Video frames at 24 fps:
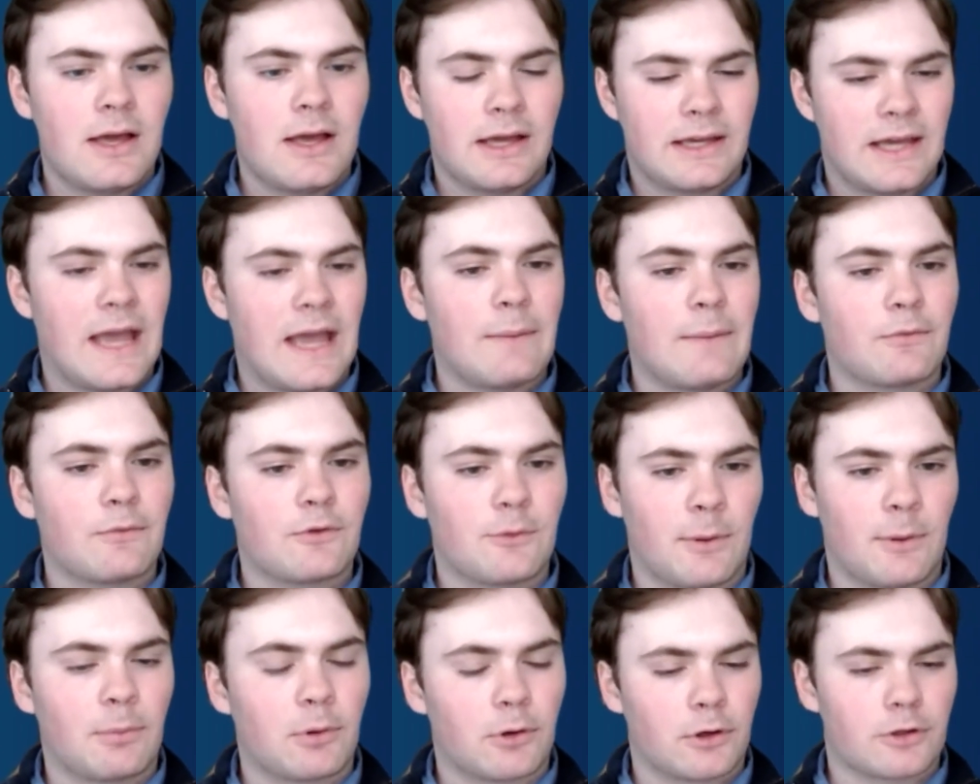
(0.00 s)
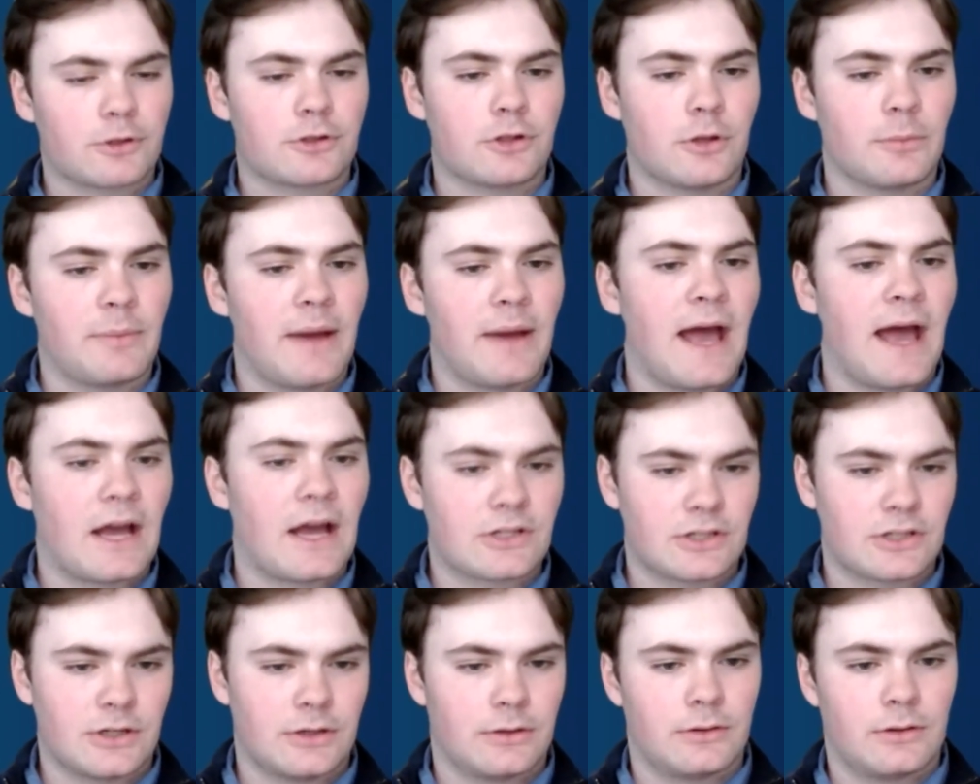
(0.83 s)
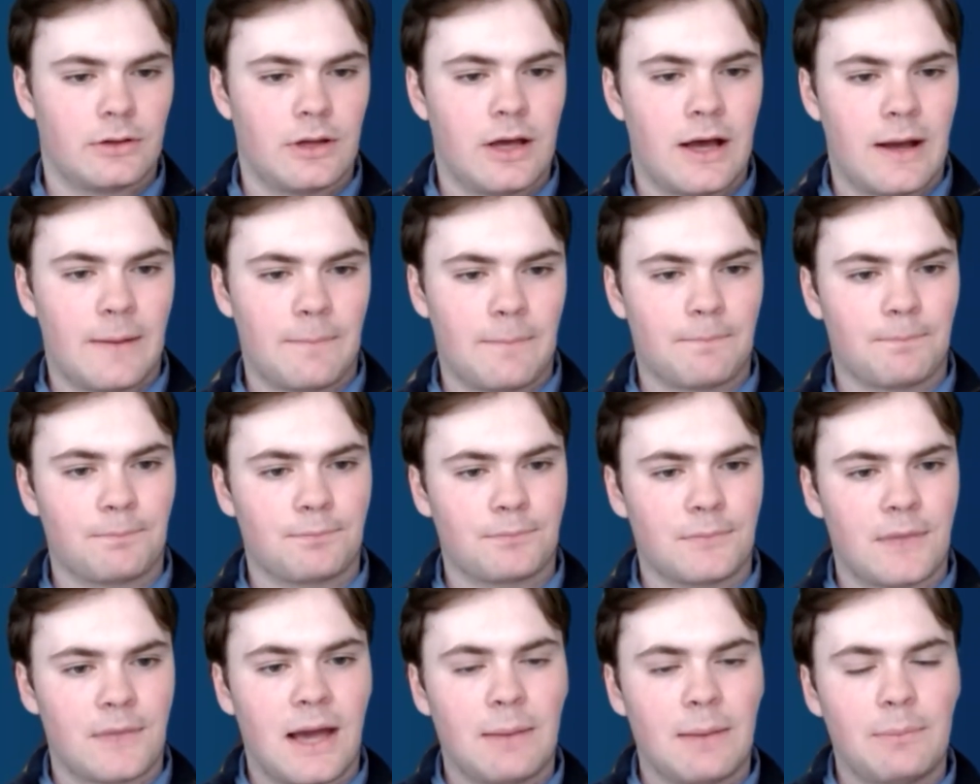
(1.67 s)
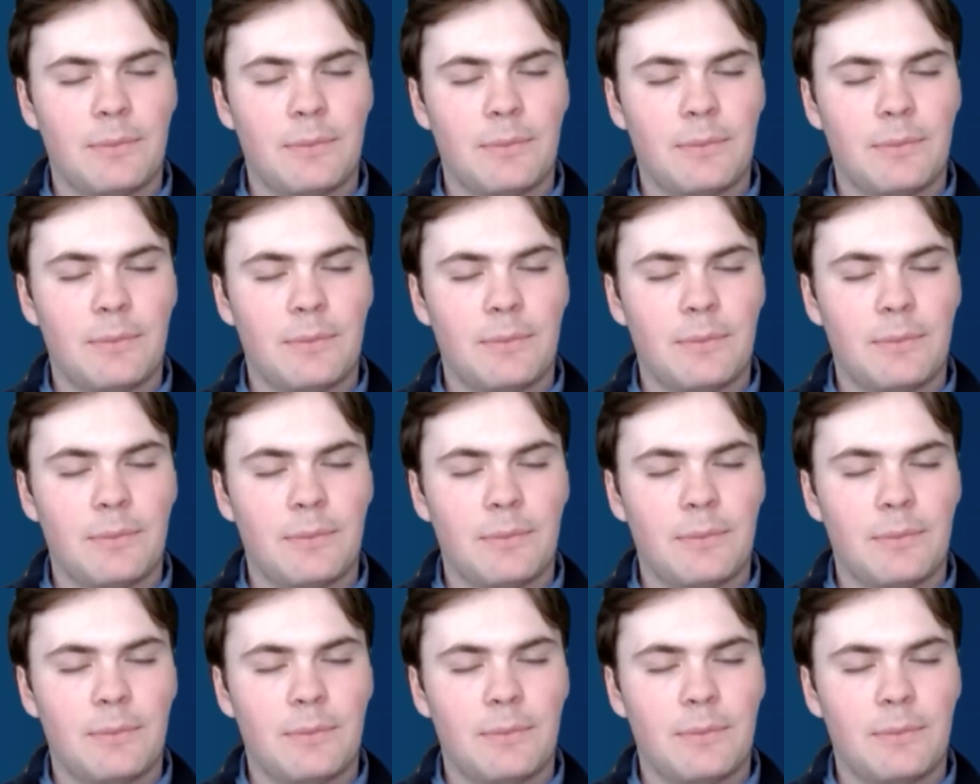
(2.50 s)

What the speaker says: It came from a personal passion. I